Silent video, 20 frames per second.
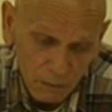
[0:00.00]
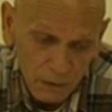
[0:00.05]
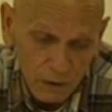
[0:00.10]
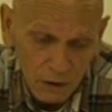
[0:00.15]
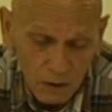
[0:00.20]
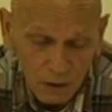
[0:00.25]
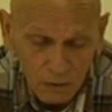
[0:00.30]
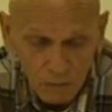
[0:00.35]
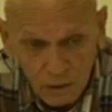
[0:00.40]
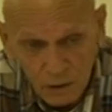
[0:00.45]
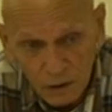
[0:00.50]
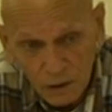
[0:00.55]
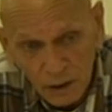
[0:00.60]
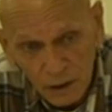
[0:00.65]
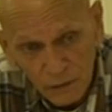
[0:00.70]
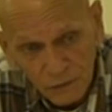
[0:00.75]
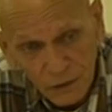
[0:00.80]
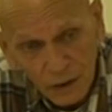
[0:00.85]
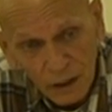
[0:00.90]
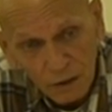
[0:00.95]
when I
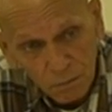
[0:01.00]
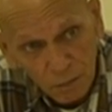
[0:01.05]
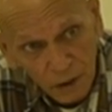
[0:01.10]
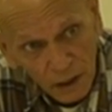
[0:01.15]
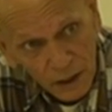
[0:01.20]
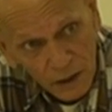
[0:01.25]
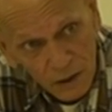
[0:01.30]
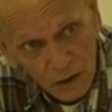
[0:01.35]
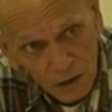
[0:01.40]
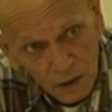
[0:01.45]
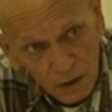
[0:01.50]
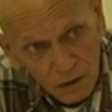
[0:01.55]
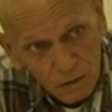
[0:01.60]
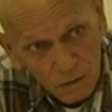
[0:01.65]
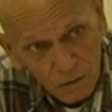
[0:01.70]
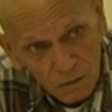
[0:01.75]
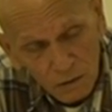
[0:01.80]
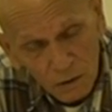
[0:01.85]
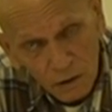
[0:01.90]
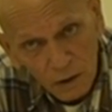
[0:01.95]
left that place, I was
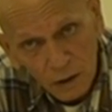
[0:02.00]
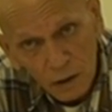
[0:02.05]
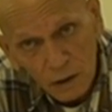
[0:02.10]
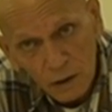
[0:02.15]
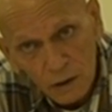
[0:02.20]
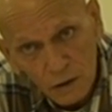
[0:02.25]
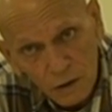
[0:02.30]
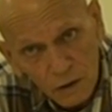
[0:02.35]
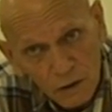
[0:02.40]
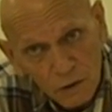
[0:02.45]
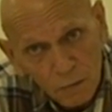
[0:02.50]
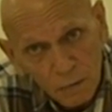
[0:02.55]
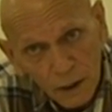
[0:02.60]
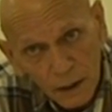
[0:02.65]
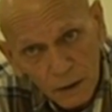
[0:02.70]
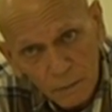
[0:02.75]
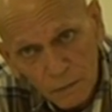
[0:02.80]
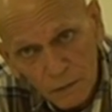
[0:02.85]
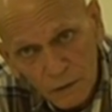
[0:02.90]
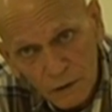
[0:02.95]
looking in the
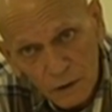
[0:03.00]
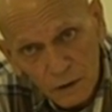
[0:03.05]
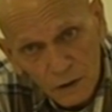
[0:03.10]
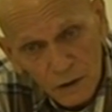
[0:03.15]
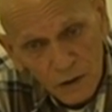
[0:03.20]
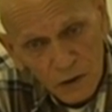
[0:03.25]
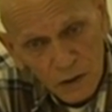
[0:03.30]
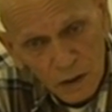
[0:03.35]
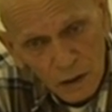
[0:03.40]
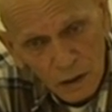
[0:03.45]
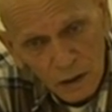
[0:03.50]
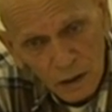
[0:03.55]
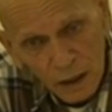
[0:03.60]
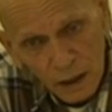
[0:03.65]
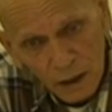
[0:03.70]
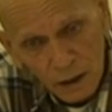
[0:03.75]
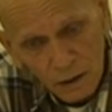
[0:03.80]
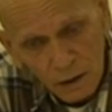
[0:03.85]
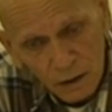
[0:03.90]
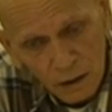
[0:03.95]
newspaper and I seen
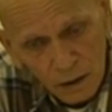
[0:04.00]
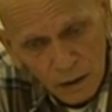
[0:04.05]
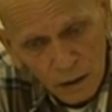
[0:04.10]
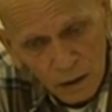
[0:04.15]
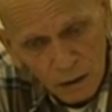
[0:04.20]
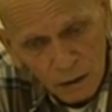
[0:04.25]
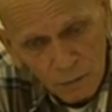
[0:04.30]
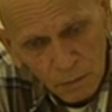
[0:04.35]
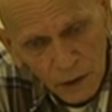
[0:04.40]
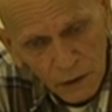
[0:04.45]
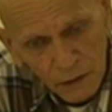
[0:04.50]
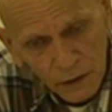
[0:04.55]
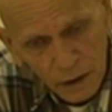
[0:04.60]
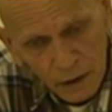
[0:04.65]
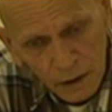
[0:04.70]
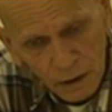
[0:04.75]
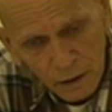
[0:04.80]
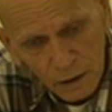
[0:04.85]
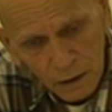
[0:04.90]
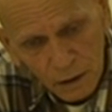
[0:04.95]
how in
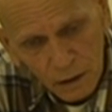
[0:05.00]
America